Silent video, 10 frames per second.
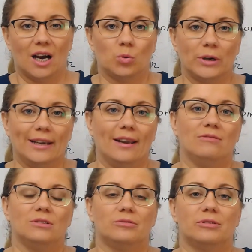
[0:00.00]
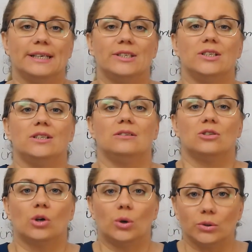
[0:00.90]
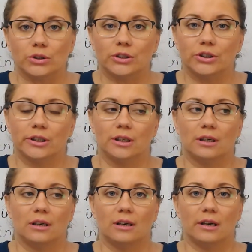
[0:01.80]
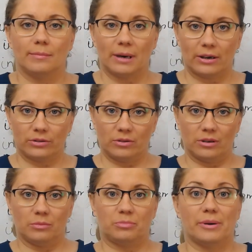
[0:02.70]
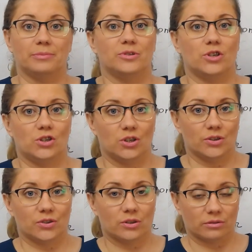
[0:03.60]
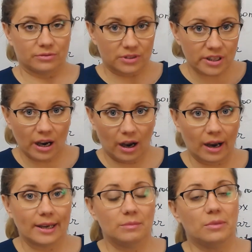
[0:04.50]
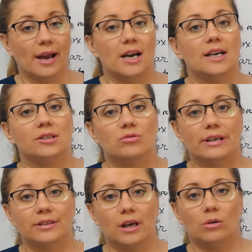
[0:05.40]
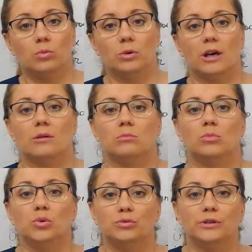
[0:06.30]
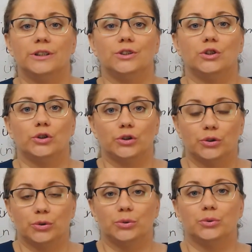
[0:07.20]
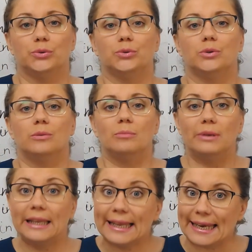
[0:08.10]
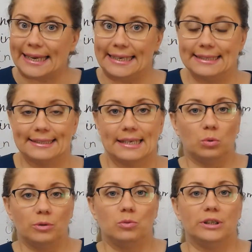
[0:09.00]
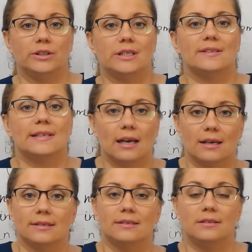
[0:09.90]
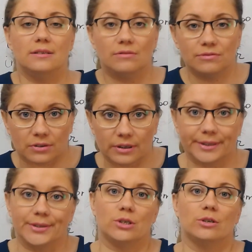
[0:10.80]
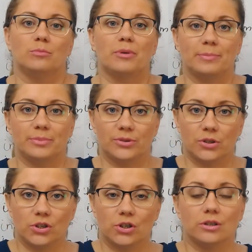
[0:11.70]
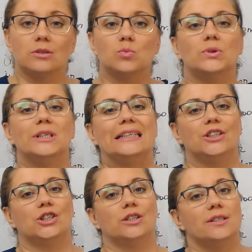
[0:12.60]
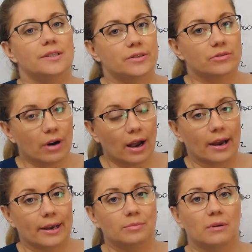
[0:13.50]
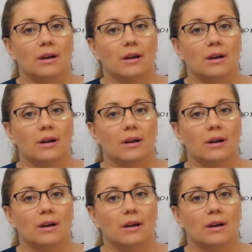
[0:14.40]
We have already talked about the prepositions of time, and right now we are moving to place. We will discuss different prepositions which describe